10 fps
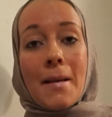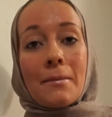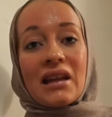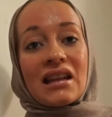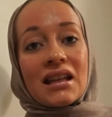
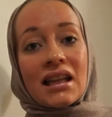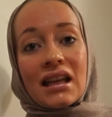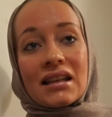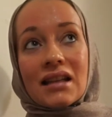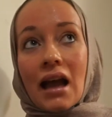But the thing
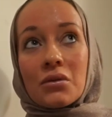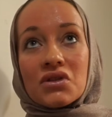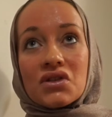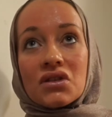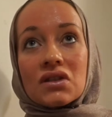is, I
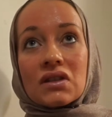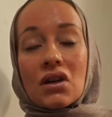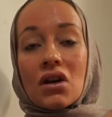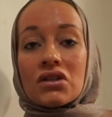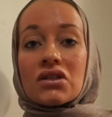was just
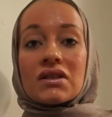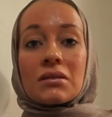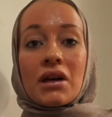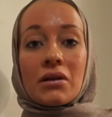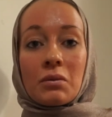conscious
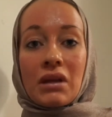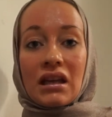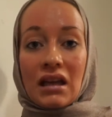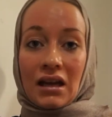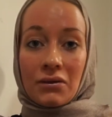about being
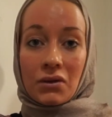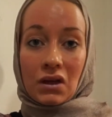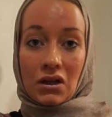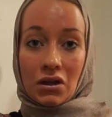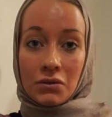careful,
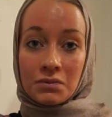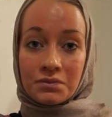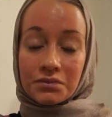you know.